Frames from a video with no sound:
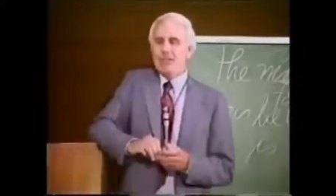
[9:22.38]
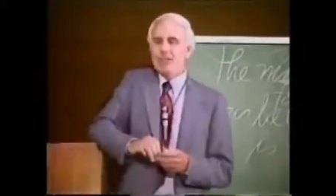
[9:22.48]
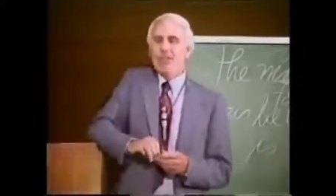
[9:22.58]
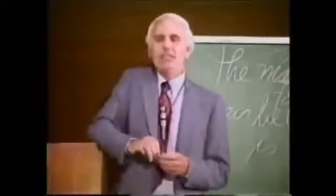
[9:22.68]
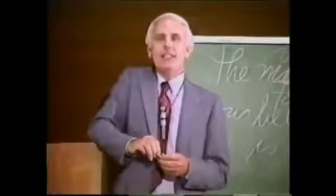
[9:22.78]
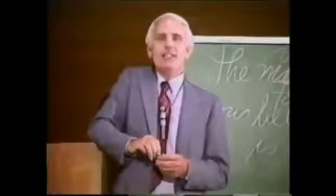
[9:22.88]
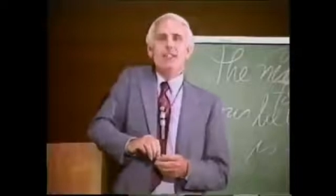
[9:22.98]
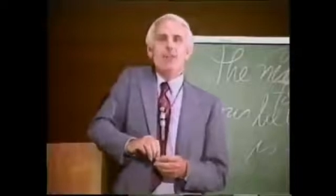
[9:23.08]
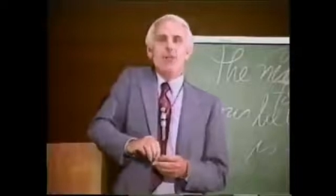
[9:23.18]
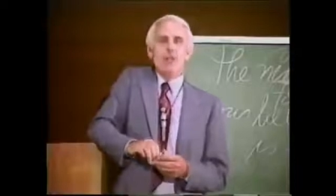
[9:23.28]
So that's
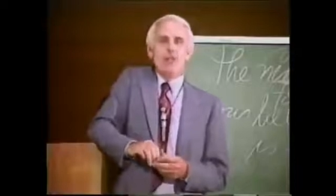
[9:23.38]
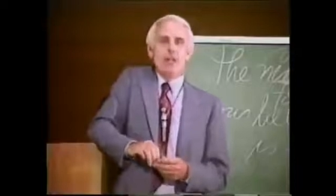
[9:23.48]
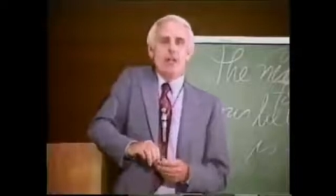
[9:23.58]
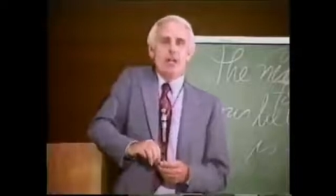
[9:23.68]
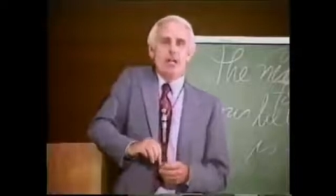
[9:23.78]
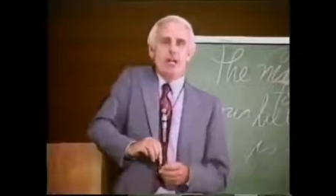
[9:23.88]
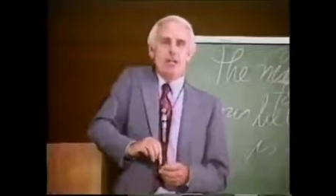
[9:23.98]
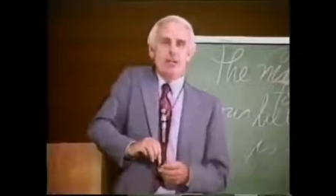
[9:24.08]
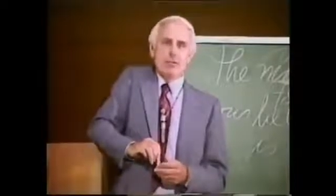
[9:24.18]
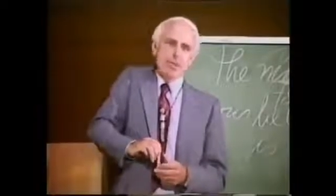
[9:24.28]
lesson one. Learn how to
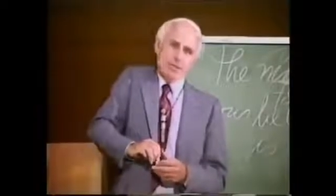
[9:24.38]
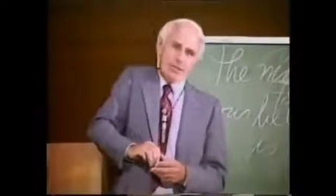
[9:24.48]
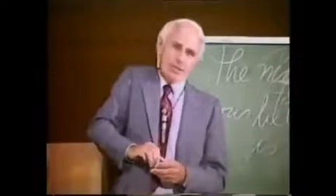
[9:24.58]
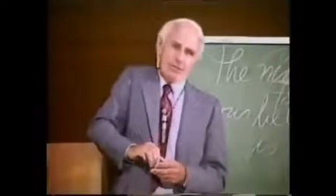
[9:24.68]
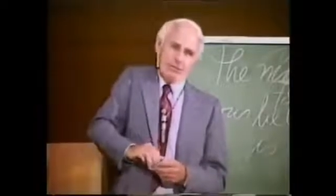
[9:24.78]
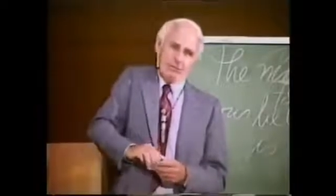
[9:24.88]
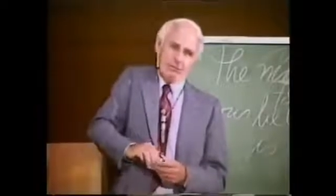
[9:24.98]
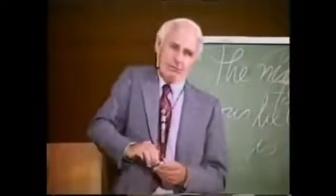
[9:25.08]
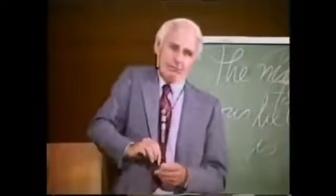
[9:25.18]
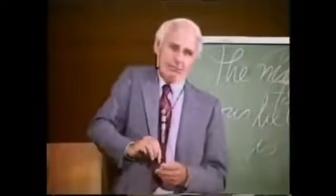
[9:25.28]
handle the winters.
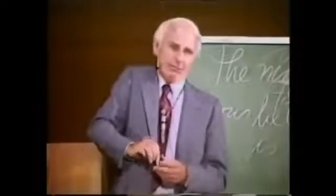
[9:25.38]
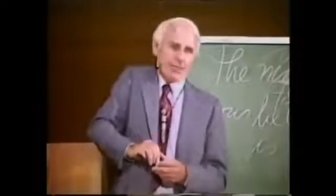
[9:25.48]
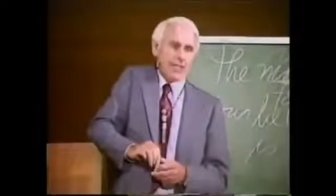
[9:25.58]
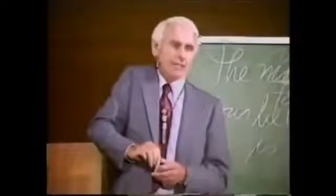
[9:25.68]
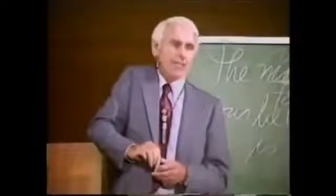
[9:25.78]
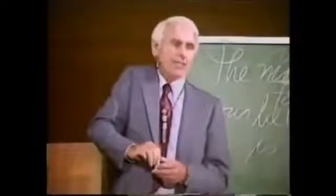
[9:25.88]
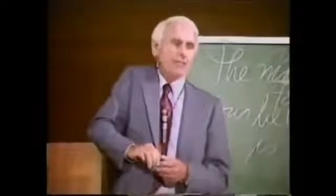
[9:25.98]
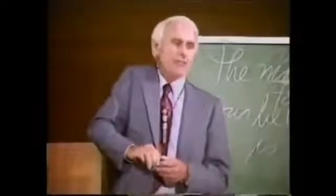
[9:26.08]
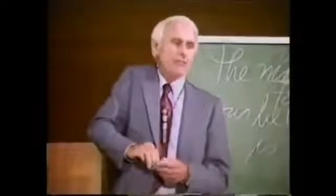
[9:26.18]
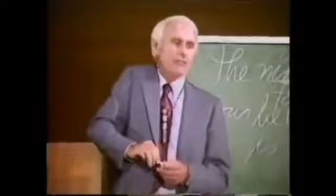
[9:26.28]
Here's
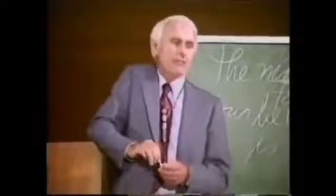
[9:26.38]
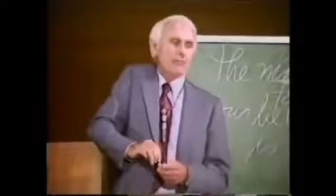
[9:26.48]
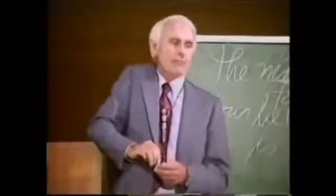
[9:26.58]
lesson two.